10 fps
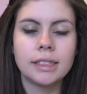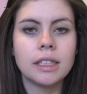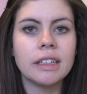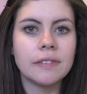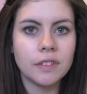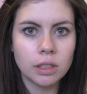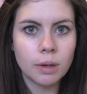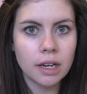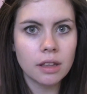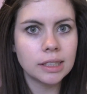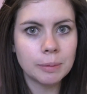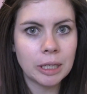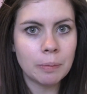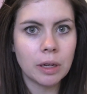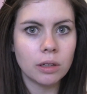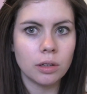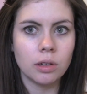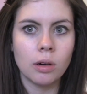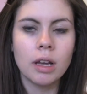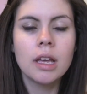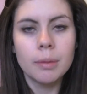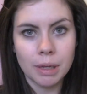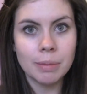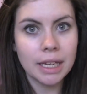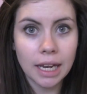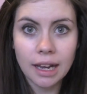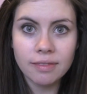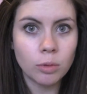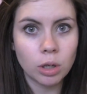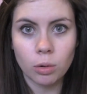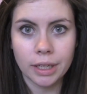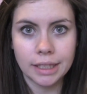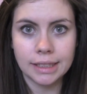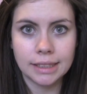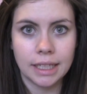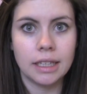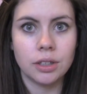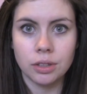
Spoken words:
So if you're one of those people who maybe have more oily skin,